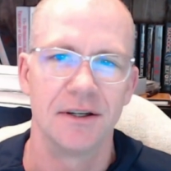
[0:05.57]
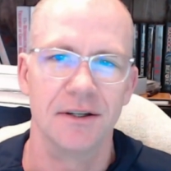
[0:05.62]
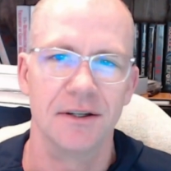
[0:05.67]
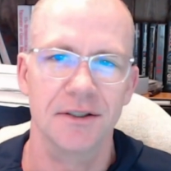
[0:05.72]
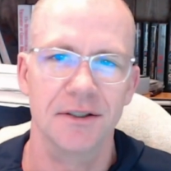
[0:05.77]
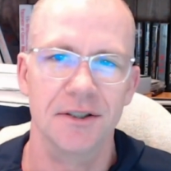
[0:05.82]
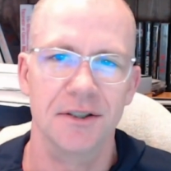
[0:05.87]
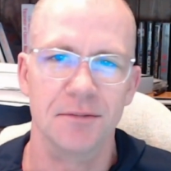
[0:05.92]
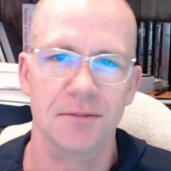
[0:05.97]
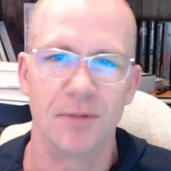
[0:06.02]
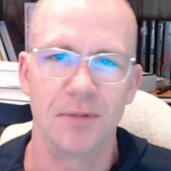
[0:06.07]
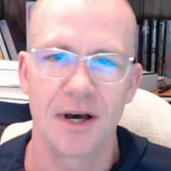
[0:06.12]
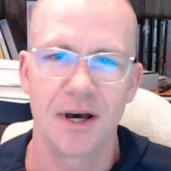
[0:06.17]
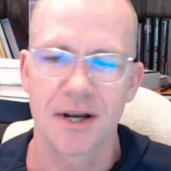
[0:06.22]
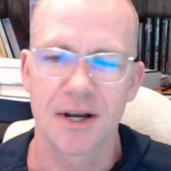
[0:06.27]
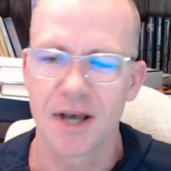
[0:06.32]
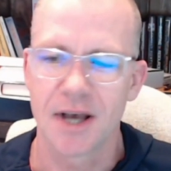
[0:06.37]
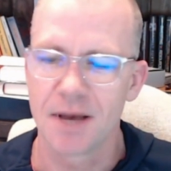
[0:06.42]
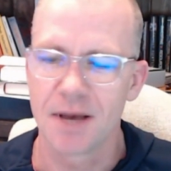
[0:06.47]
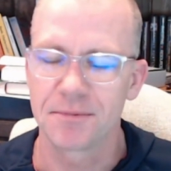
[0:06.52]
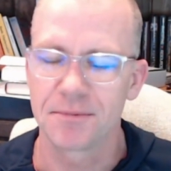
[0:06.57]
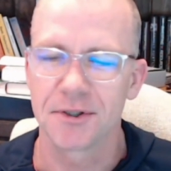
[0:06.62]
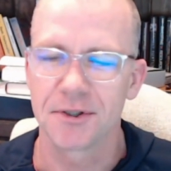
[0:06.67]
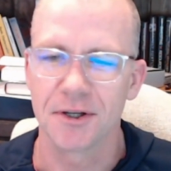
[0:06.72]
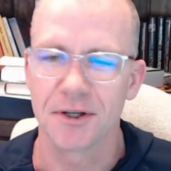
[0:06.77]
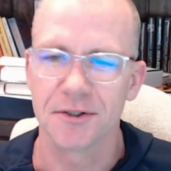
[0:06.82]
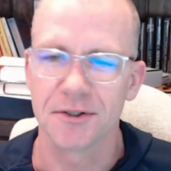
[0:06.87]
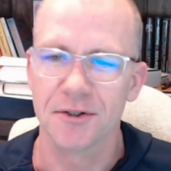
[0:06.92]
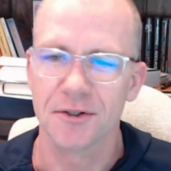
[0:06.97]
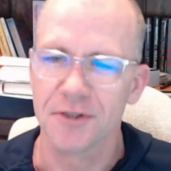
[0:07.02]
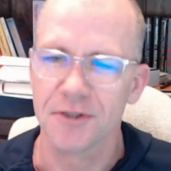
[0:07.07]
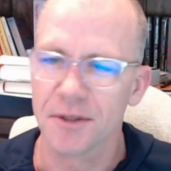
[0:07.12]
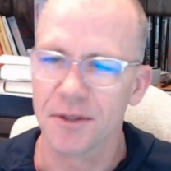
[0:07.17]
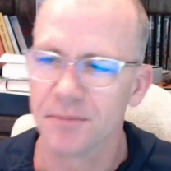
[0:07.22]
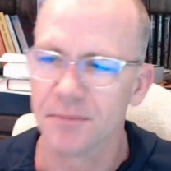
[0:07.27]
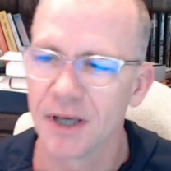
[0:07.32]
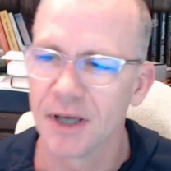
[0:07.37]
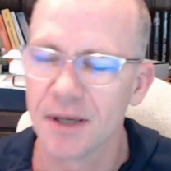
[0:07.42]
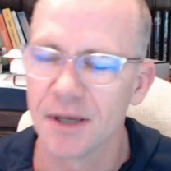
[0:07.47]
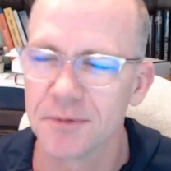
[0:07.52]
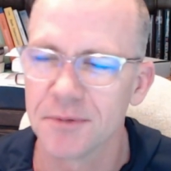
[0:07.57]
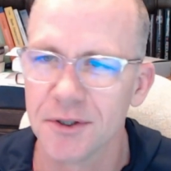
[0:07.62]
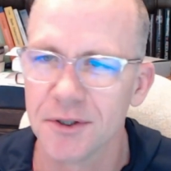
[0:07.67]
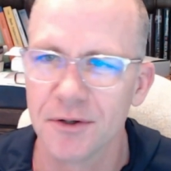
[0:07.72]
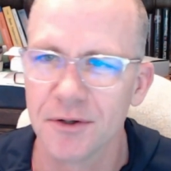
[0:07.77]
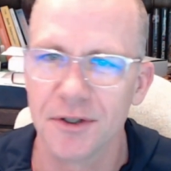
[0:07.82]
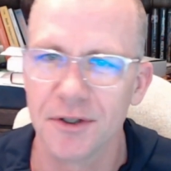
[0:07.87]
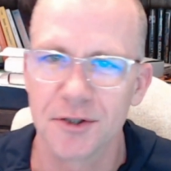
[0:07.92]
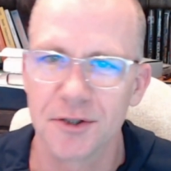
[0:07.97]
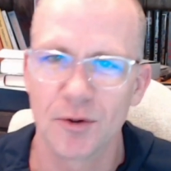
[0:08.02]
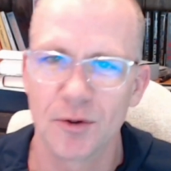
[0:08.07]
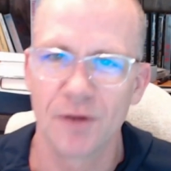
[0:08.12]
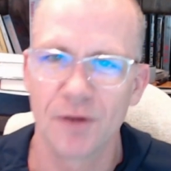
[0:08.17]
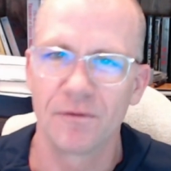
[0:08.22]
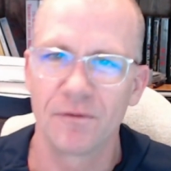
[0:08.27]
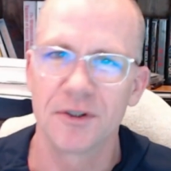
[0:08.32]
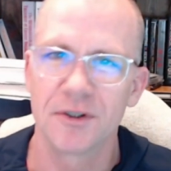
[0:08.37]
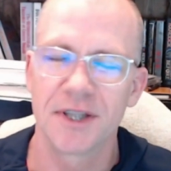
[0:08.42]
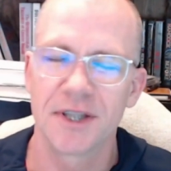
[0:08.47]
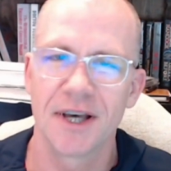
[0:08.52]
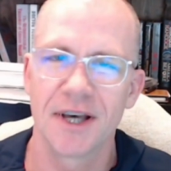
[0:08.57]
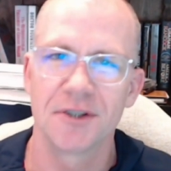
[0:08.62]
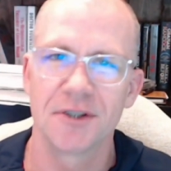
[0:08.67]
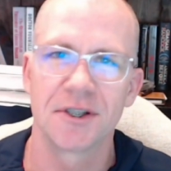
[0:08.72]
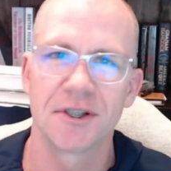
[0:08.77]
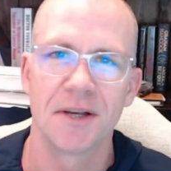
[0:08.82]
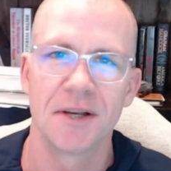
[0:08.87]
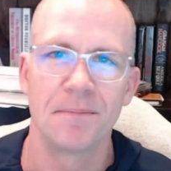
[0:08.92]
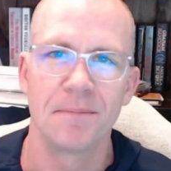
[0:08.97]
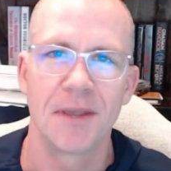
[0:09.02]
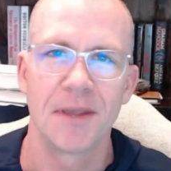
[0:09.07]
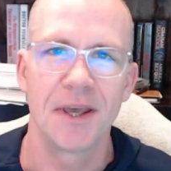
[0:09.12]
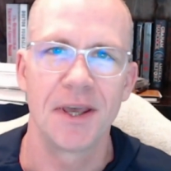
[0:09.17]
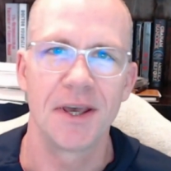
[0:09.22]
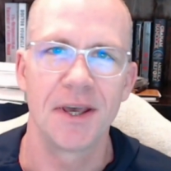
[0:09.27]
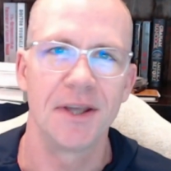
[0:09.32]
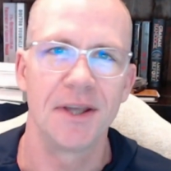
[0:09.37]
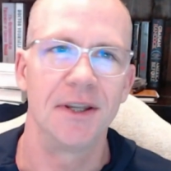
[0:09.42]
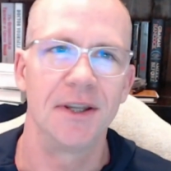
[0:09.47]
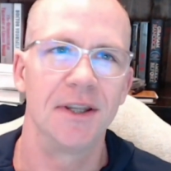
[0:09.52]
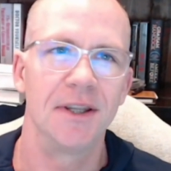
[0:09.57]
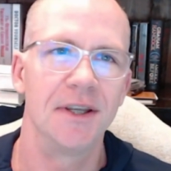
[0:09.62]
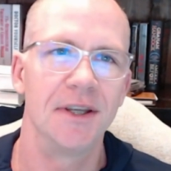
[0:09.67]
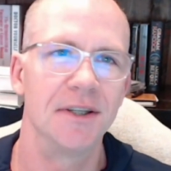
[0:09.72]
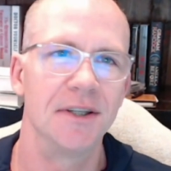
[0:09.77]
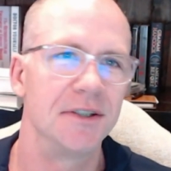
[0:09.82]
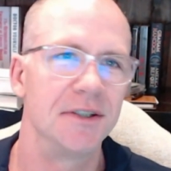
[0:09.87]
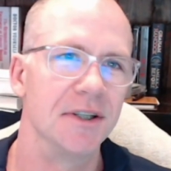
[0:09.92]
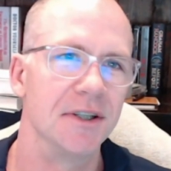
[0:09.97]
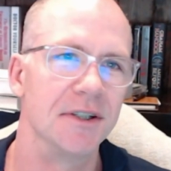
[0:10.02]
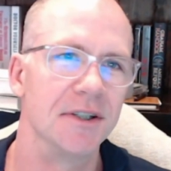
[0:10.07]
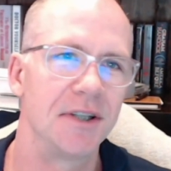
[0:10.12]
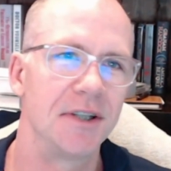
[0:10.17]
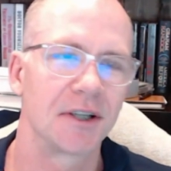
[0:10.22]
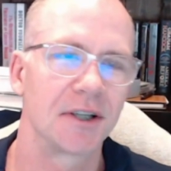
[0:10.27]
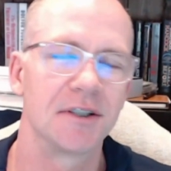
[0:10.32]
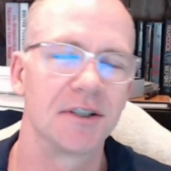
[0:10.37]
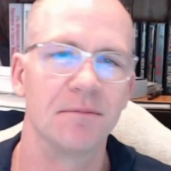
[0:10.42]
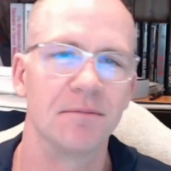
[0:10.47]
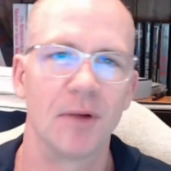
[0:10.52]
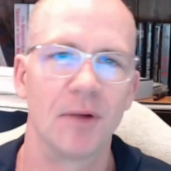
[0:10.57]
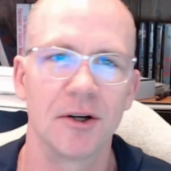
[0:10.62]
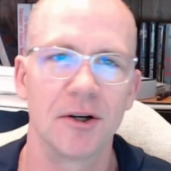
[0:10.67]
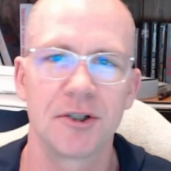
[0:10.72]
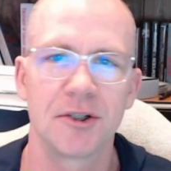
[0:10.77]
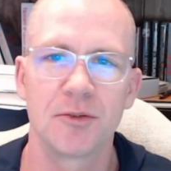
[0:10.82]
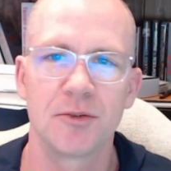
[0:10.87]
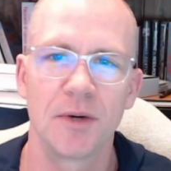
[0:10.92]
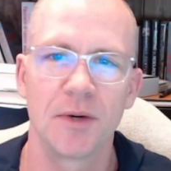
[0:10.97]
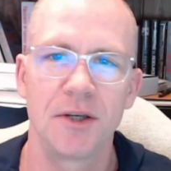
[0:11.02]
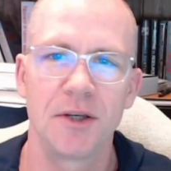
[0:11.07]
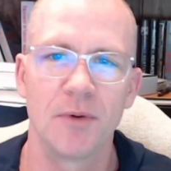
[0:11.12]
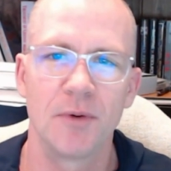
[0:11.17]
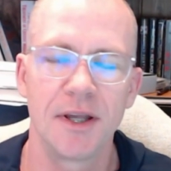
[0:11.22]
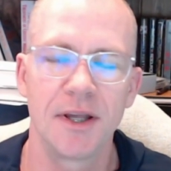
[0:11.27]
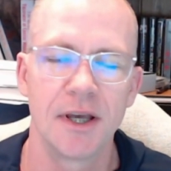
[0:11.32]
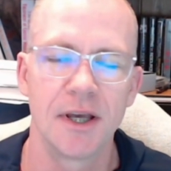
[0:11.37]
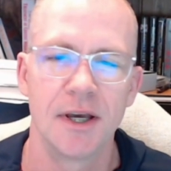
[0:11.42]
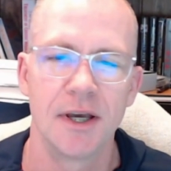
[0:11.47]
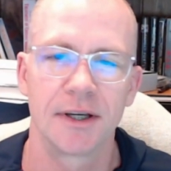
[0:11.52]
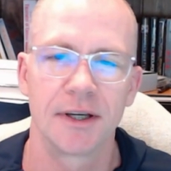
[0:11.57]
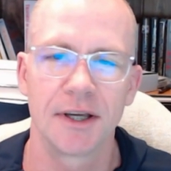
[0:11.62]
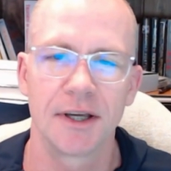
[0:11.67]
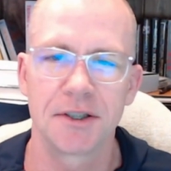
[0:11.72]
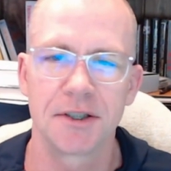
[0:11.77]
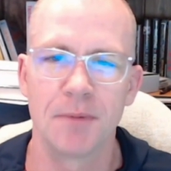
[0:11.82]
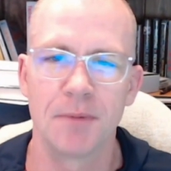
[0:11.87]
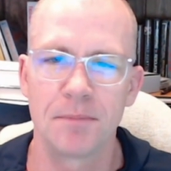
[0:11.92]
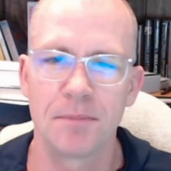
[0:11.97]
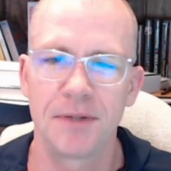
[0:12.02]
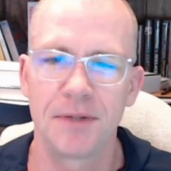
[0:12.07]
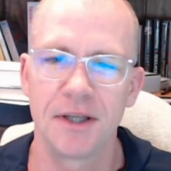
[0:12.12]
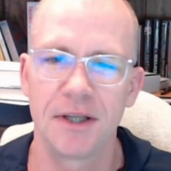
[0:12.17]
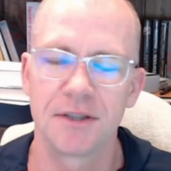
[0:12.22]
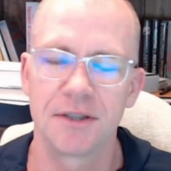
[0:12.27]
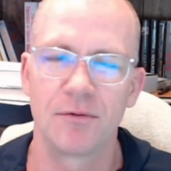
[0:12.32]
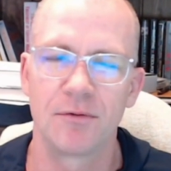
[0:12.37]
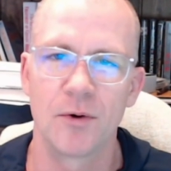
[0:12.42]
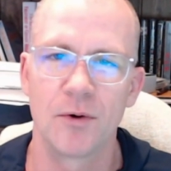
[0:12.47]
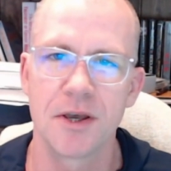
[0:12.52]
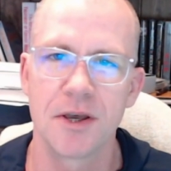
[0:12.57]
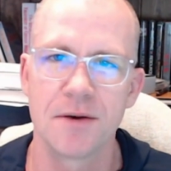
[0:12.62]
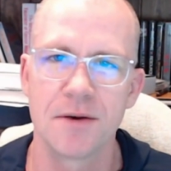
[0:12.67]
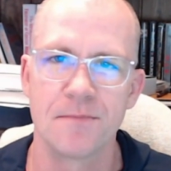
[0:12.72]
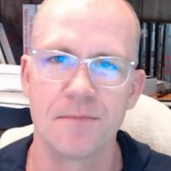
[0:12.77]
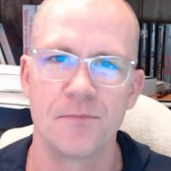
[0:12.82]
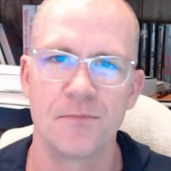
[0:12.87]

This is BlockOps, also sometimes known as Rolf or Slaus, and it is the 6th of March 2020. Got some updates for you.